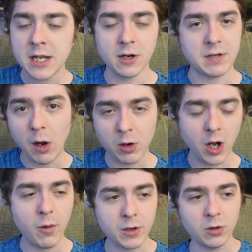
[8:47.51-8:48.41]
you know Tower of
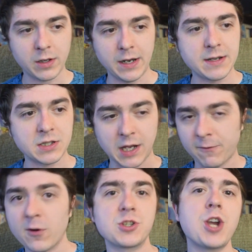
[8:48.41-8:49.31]
God when you look at its
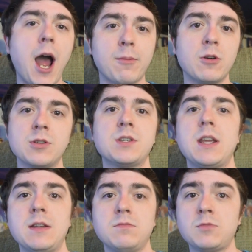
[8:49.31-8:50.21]
like first chapters
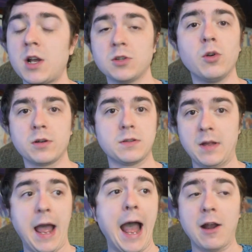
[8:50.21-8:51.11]
it doesn't look
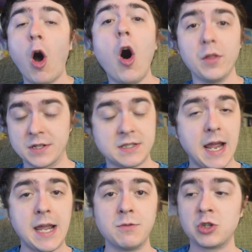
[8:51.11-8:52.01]
at all the
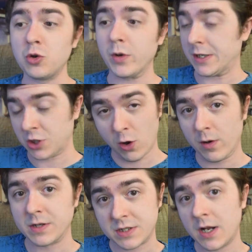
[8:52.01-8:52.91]
same to its
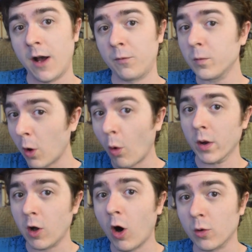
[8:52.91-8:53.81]
current stuff
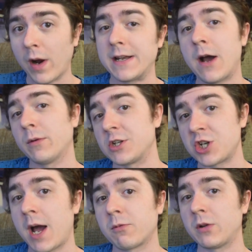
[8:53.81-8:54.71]
going on right now with the
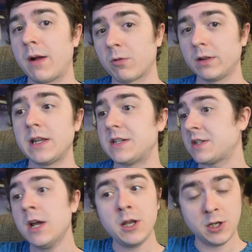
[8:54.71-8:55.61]
chapter that
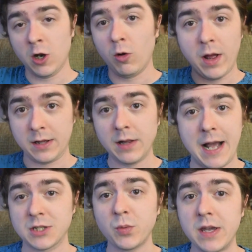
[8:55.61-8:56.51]
released, you know, like
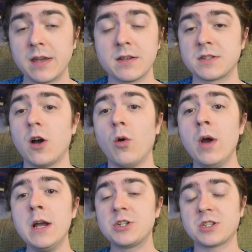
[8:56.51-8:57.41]
last week. So
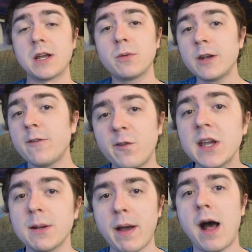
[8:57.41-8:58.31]
just like when you
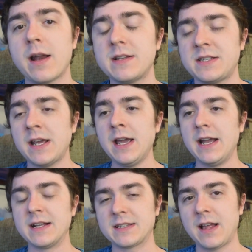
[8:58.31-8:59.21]
think about it,
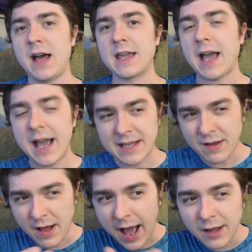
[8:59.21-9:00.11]
it's like I
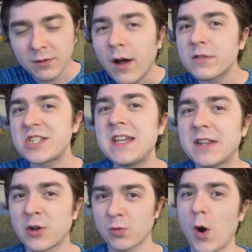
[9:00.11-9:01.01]
I love seeing
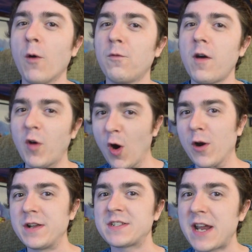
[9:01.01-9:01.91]
the growth of
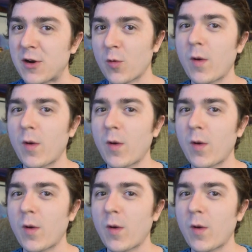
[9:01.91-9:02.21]
artist and a